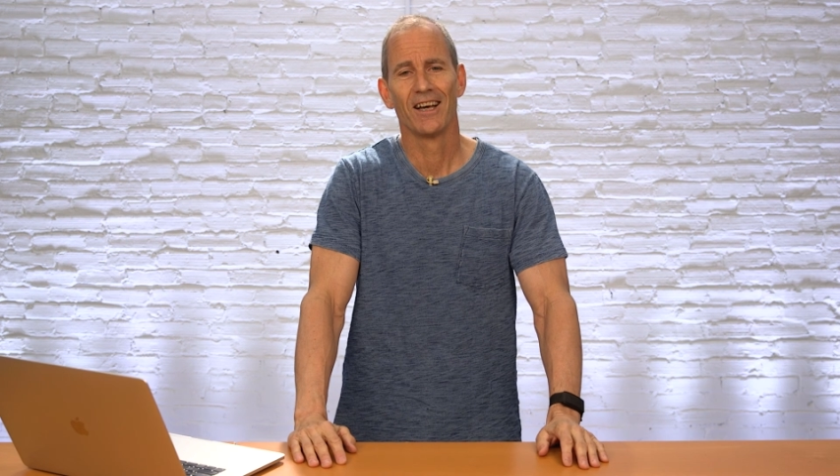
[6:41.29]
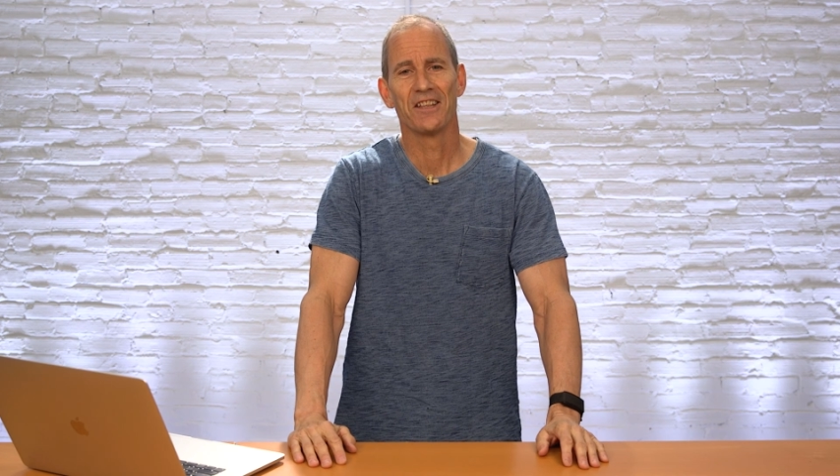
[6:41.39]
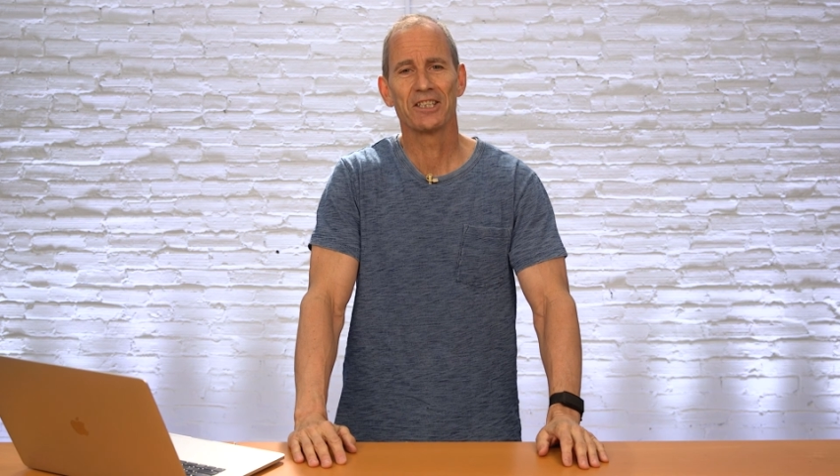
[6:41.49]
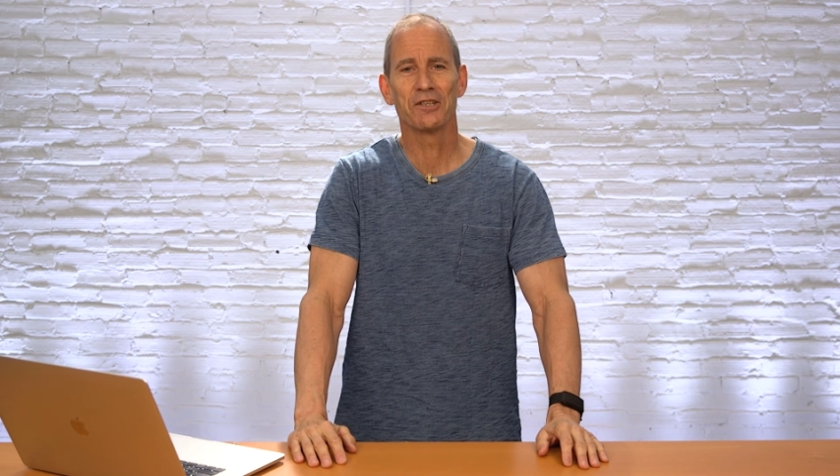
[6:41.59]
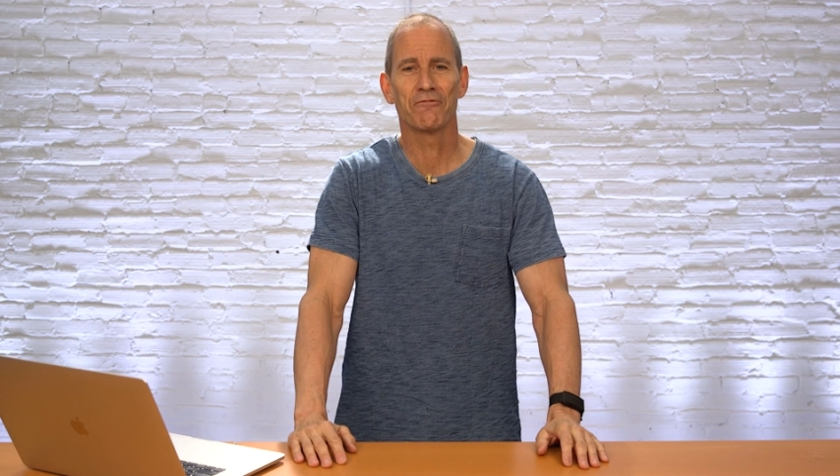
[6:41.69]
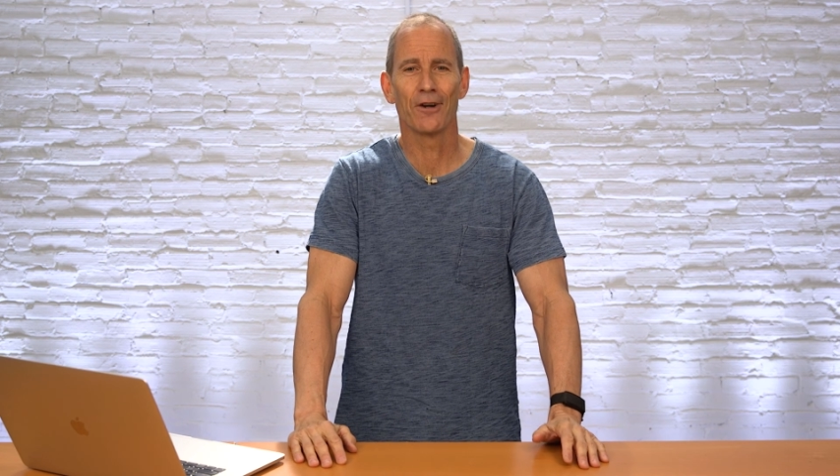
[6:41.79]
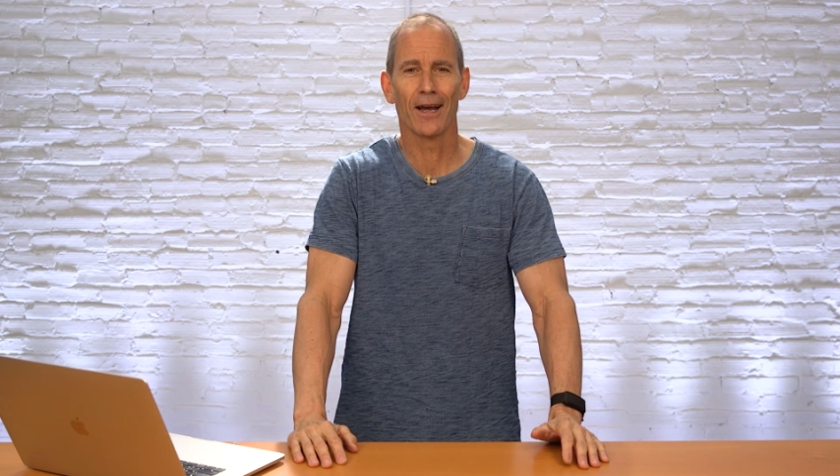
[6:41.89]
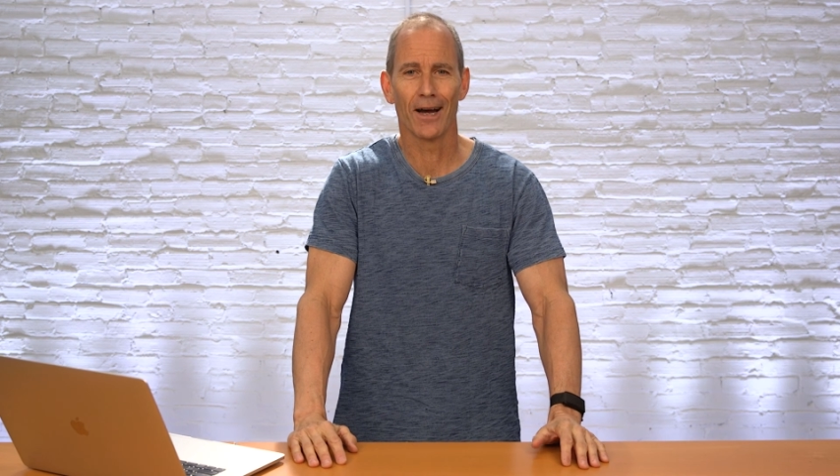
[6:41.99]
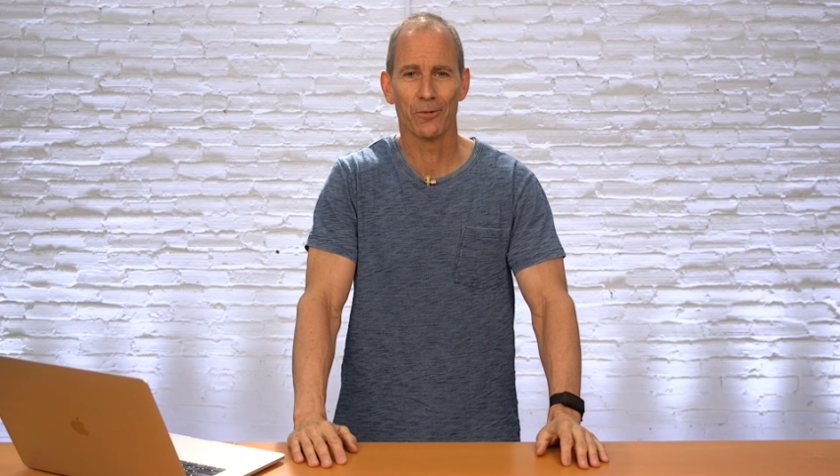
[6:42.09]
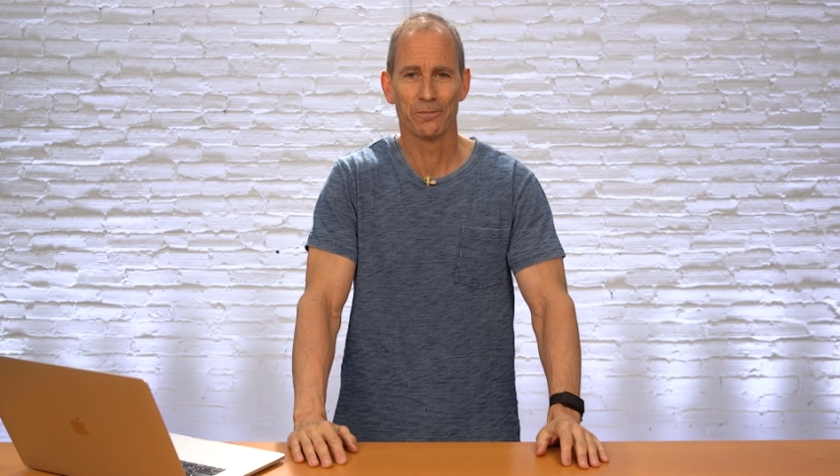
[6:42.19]
That's it for
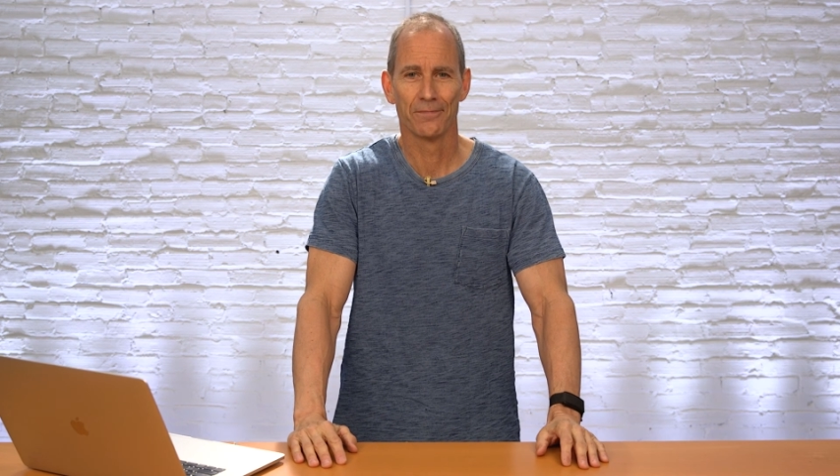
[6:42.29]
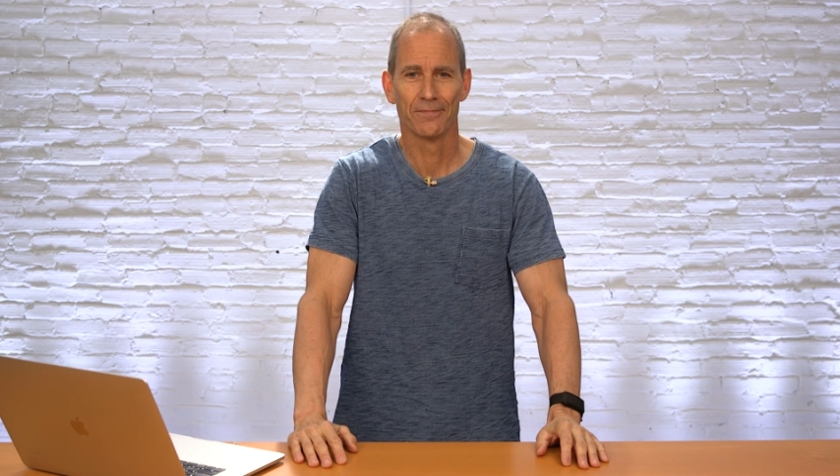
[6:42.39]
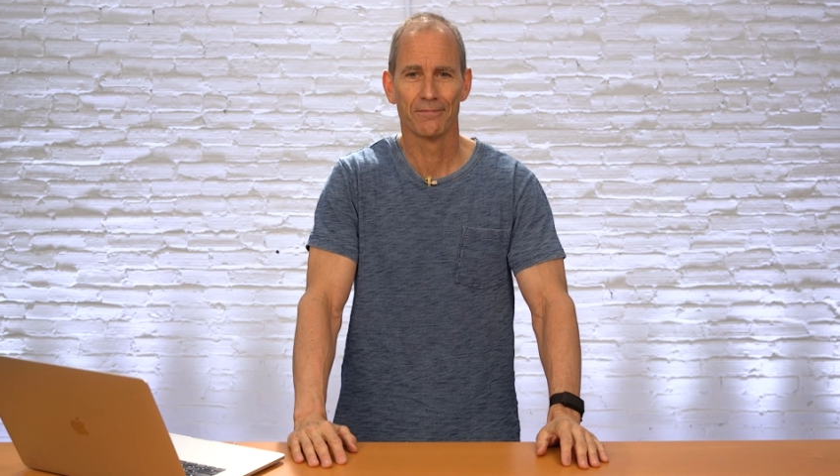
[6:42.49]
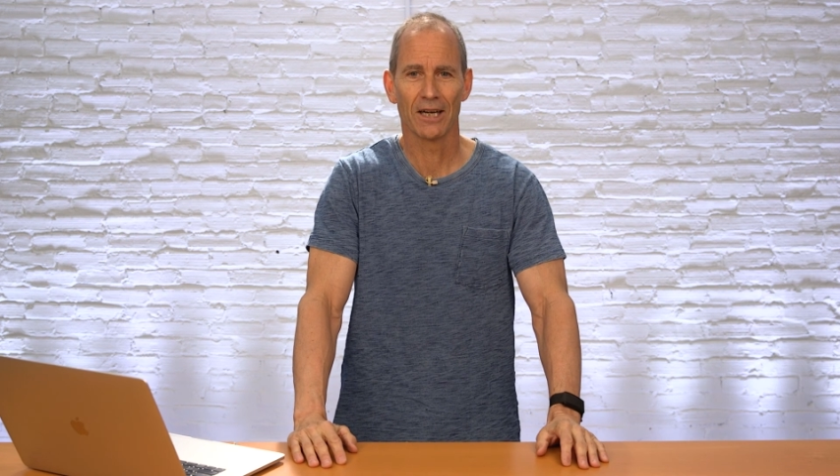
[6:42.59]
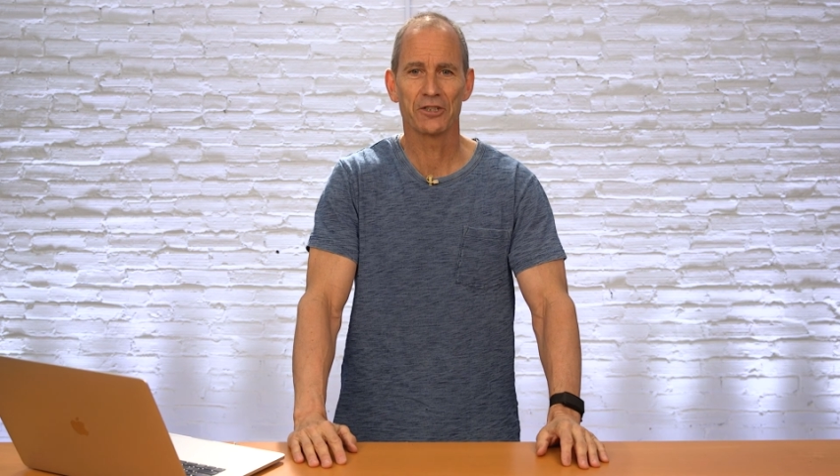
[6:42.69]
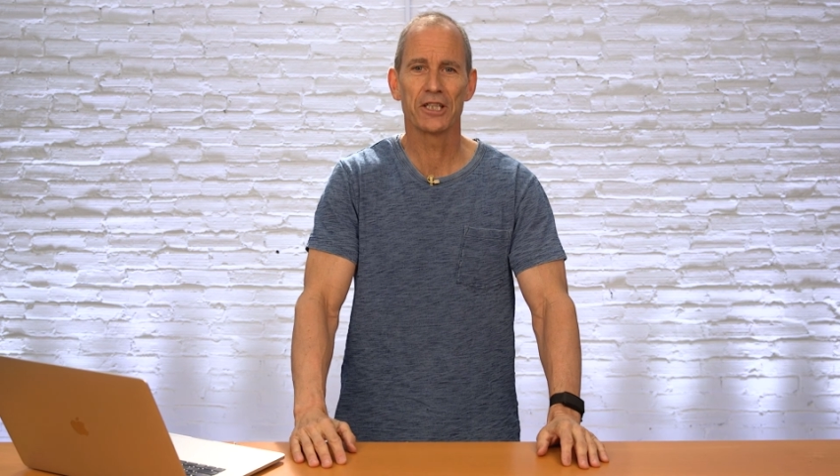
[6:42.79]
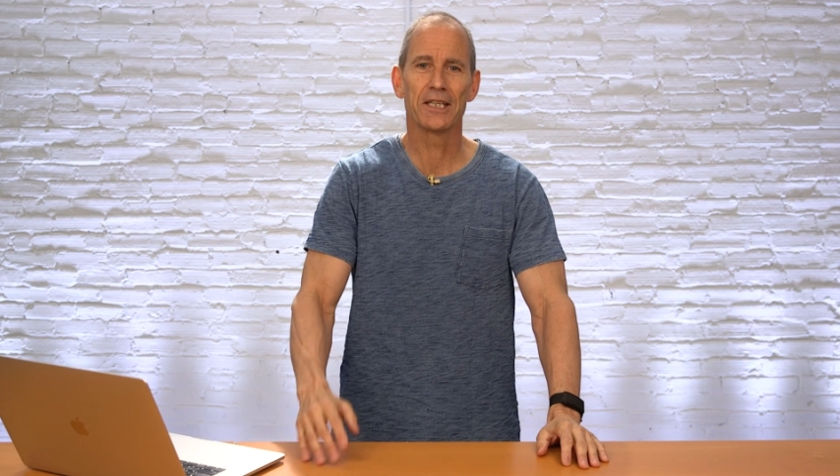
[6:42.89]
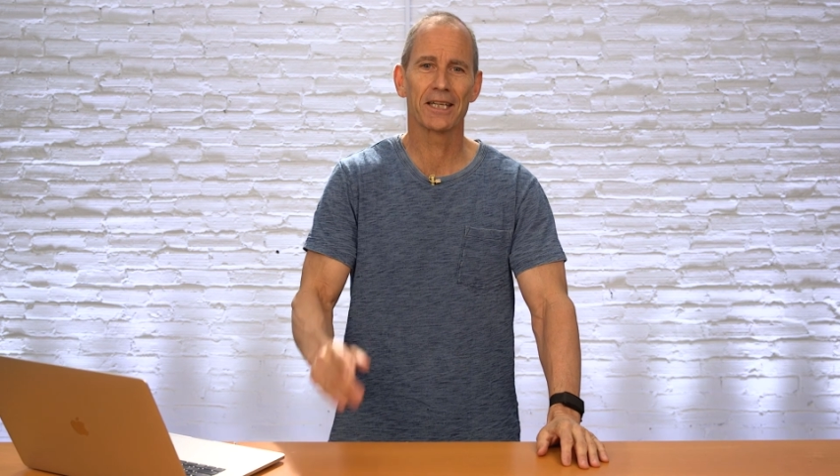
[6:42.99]
now. I'll see you